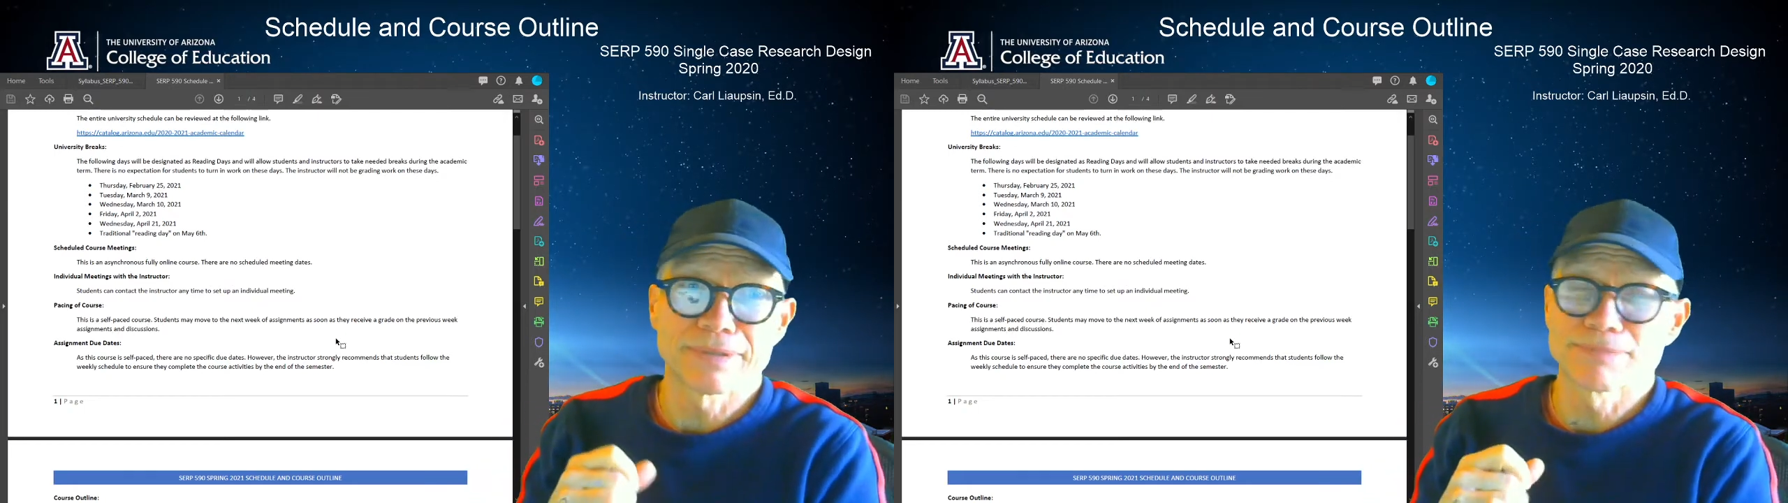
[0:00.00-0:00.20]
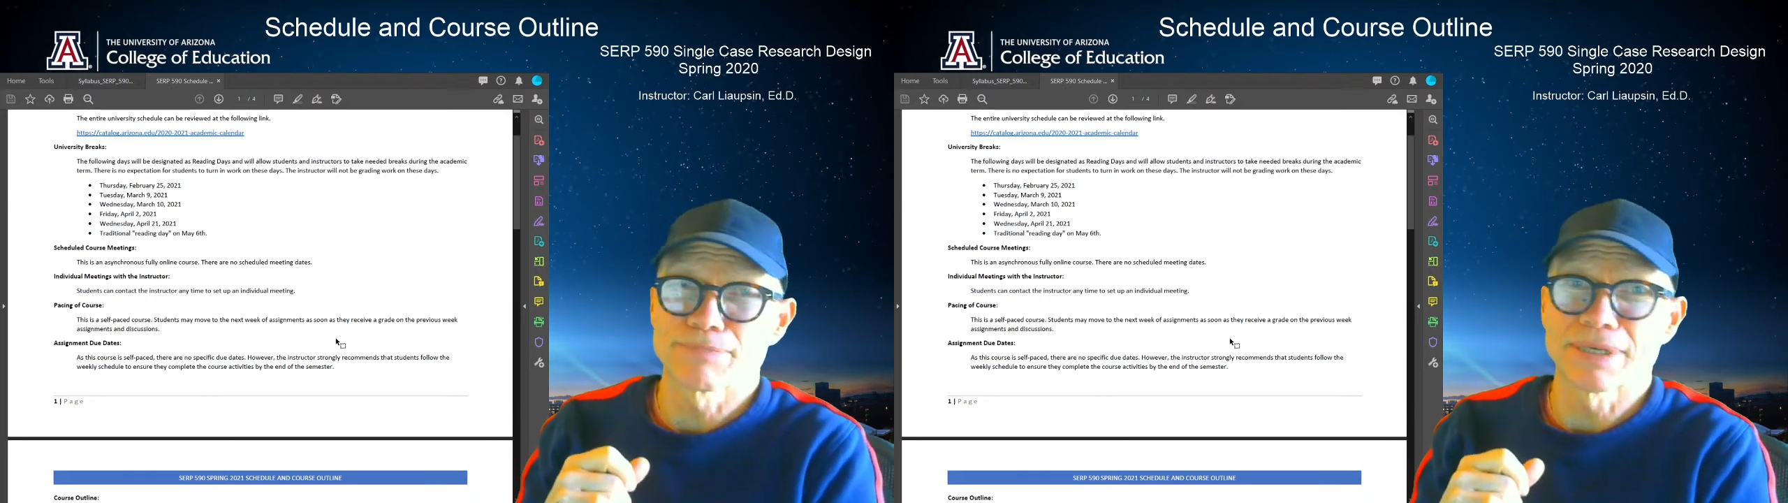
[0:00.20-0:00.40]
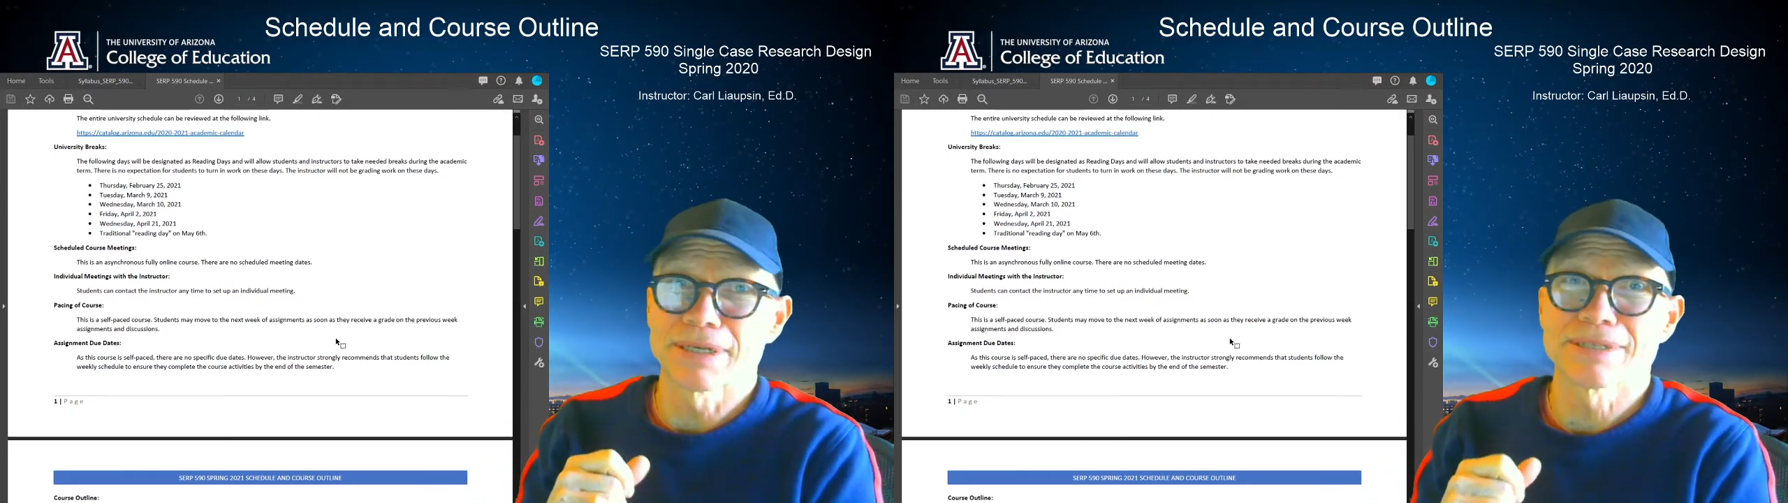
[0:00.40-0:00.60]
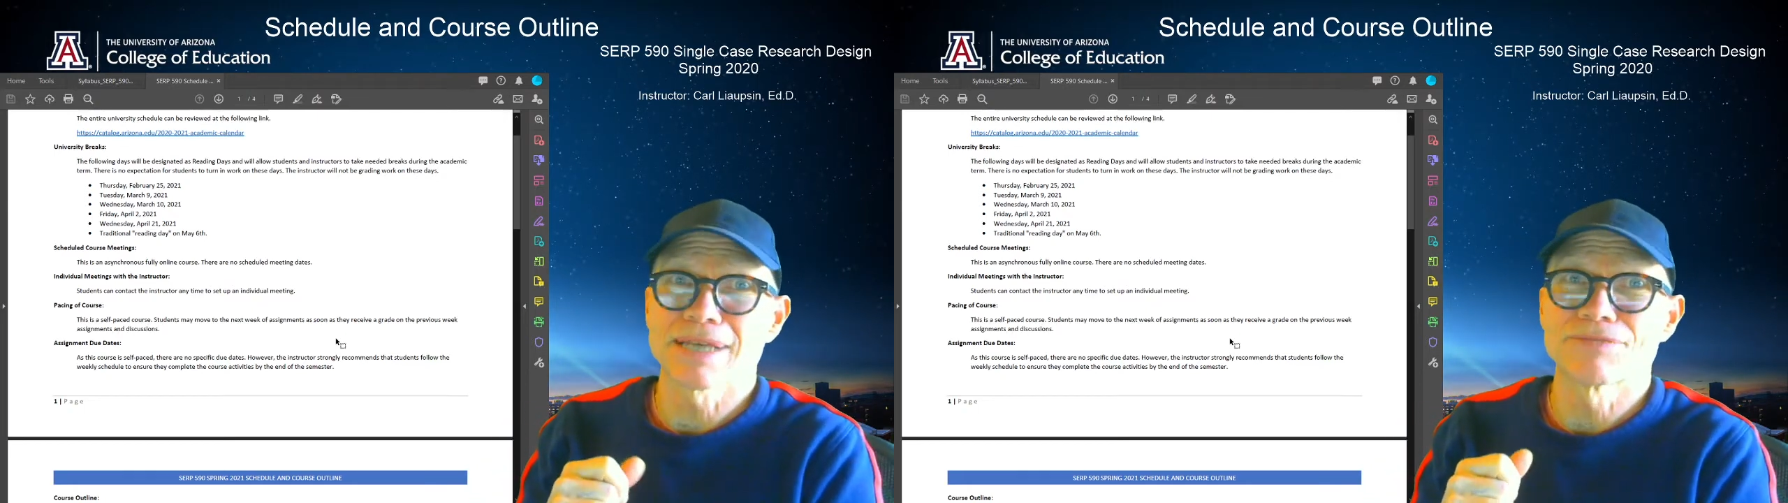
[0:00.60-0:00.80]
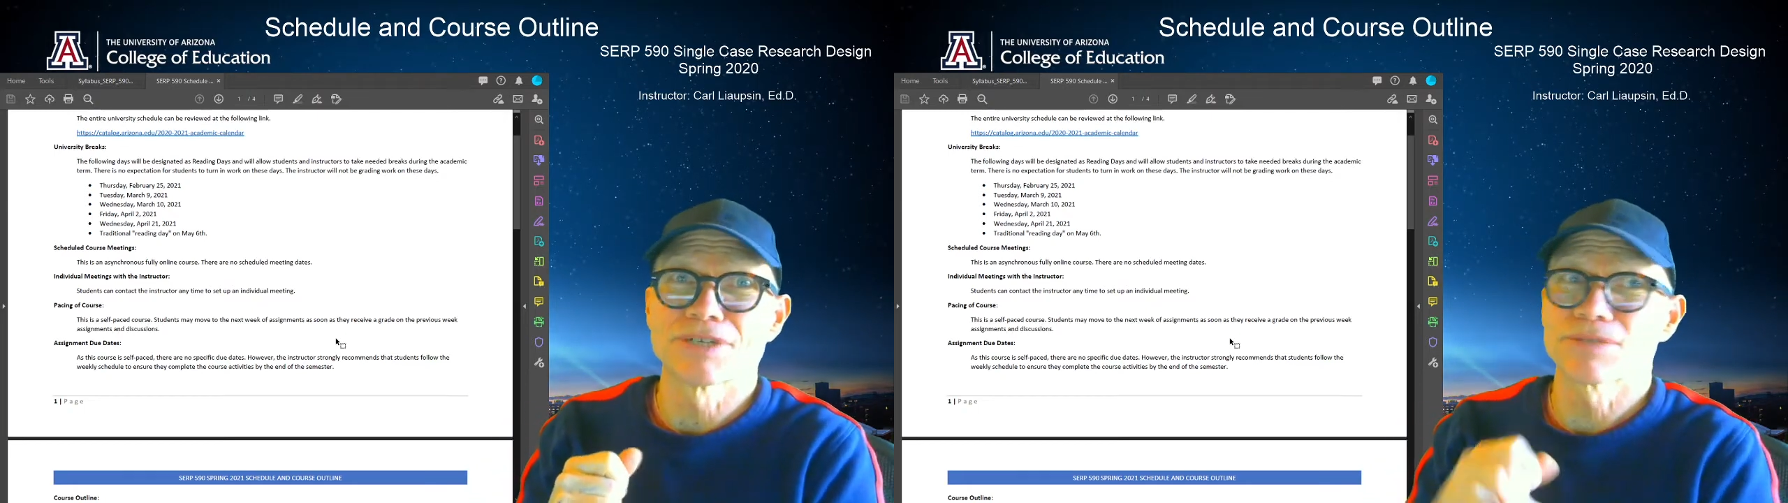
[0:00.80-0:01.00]
Because
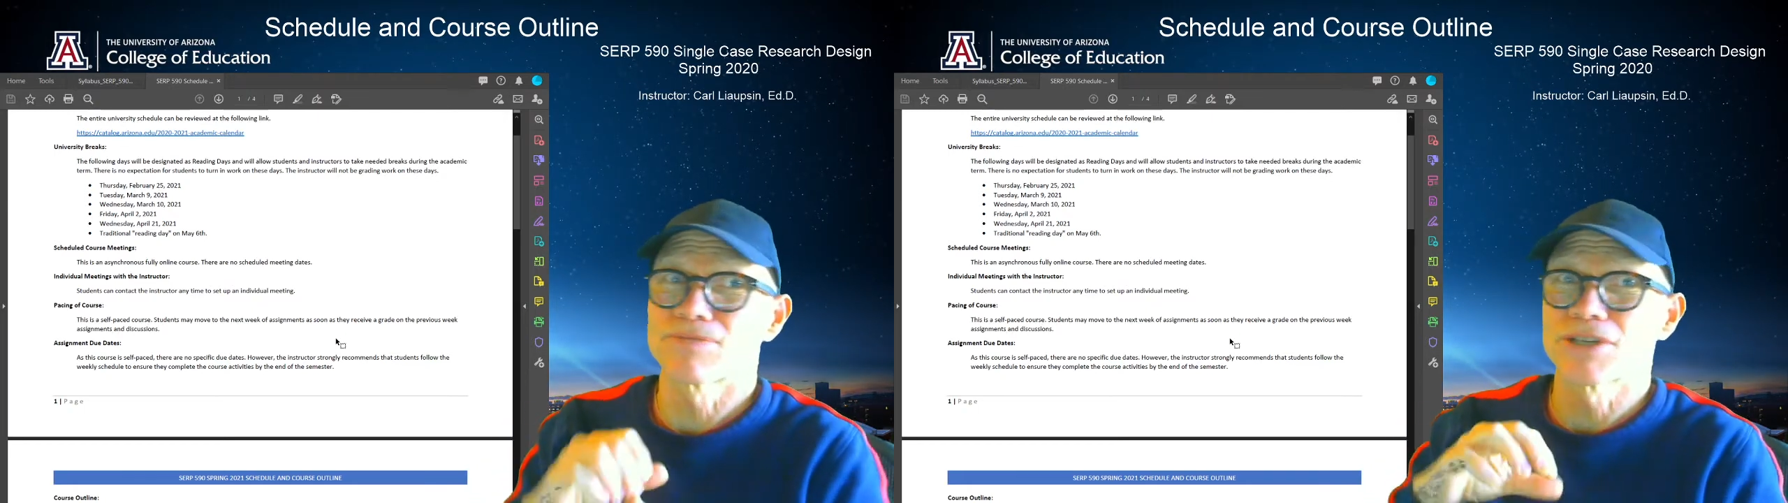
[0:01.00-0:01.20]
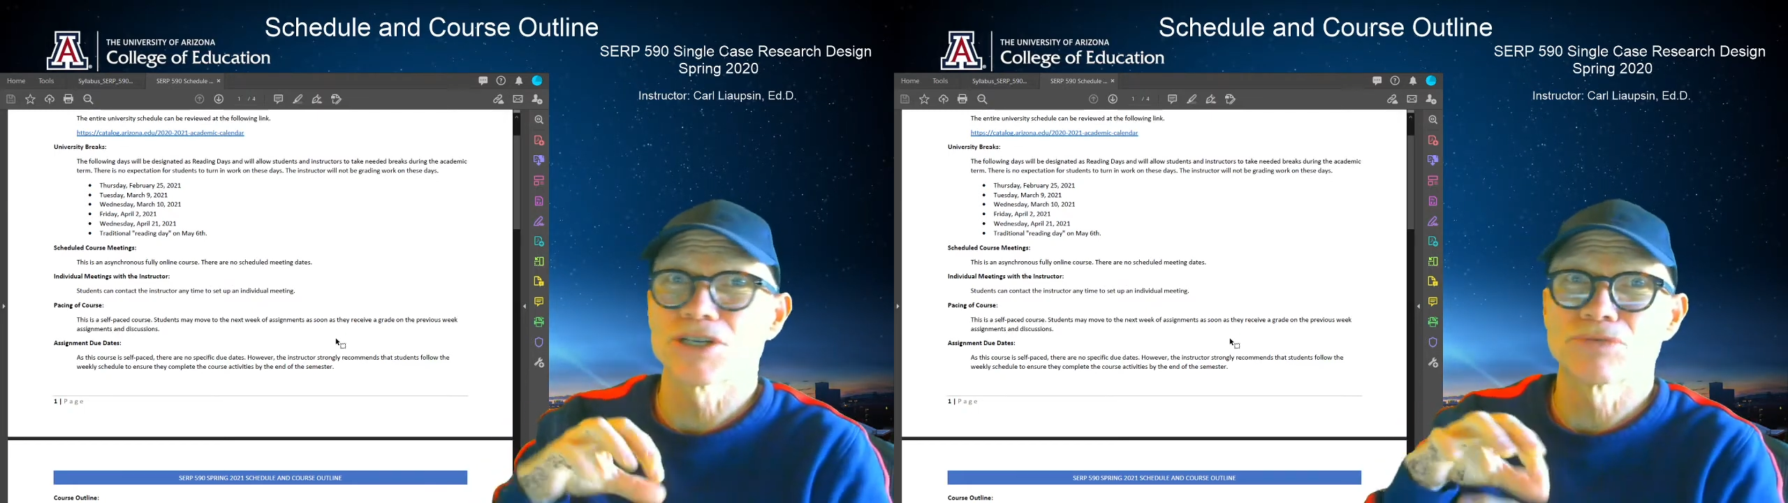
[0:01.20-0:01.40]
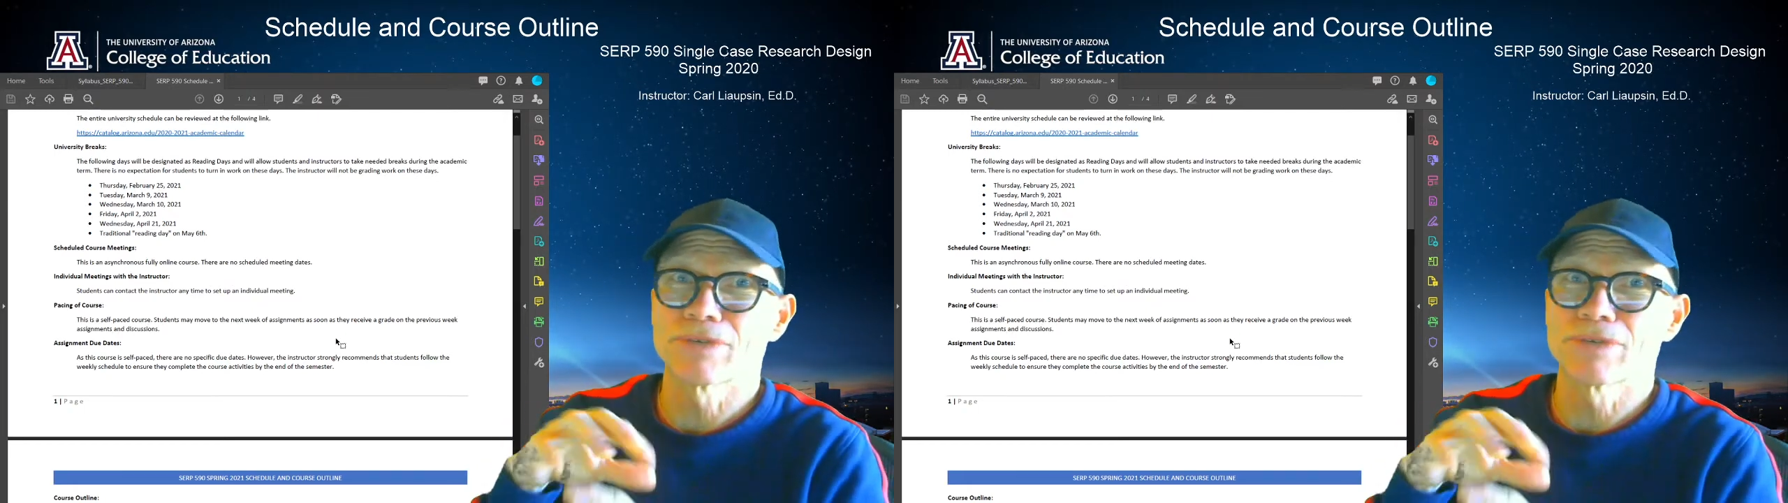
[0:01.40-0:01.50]
I've just finished